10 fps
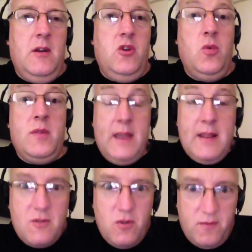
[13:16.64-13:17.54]
You would say
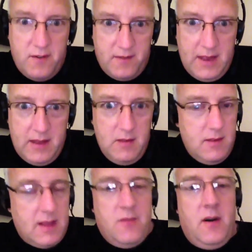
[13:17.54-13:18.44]
it's 2:15,
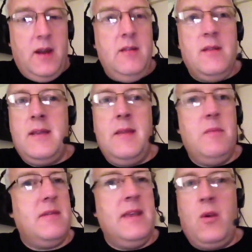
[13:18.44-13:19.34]
that's fine, the same
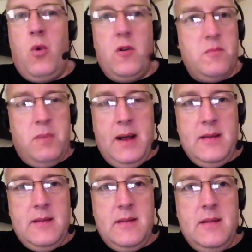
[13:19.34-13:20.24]
as saying
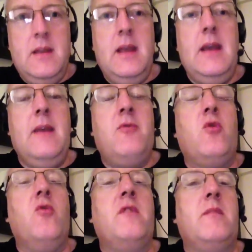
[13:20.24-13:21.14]
2:15 if you're
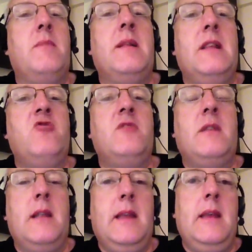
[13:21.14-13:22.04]
going to speak
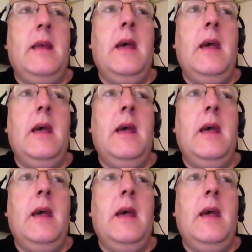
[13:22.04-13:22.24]
digitally,